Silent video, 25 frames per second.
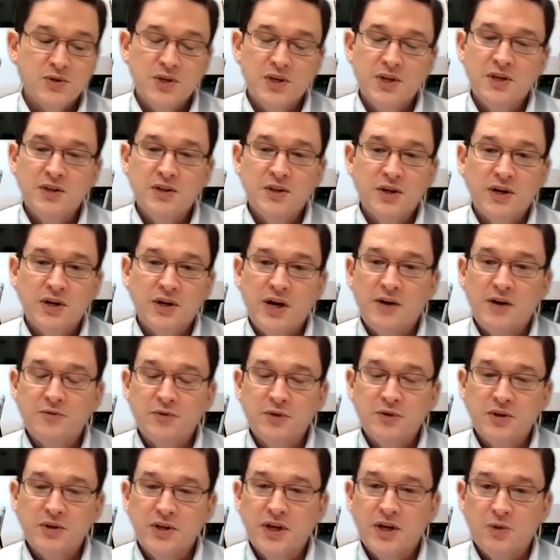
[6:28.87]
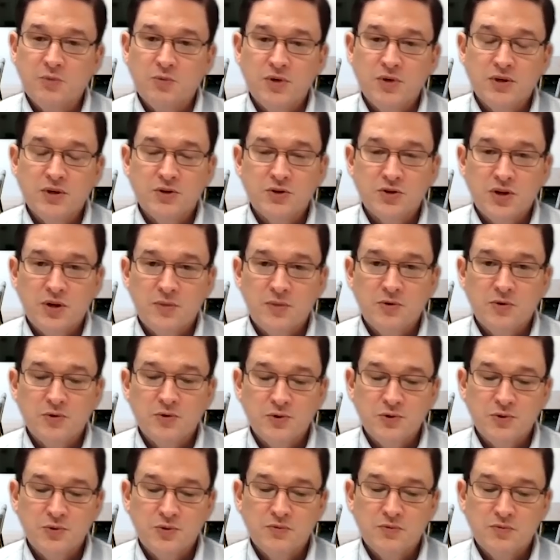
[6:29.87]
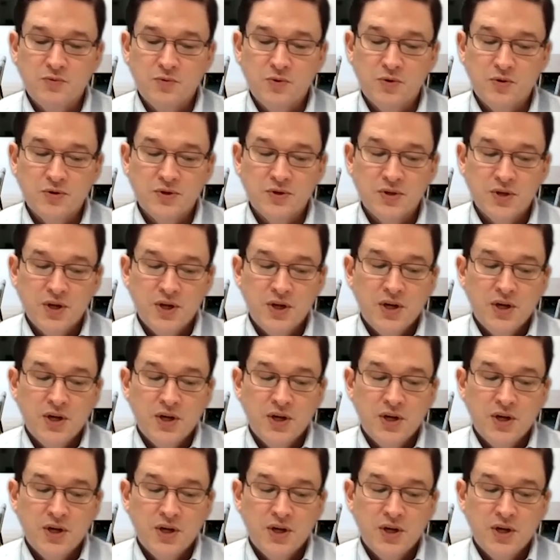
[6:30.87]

it hit thereafter, it kind of went to tropical storm force.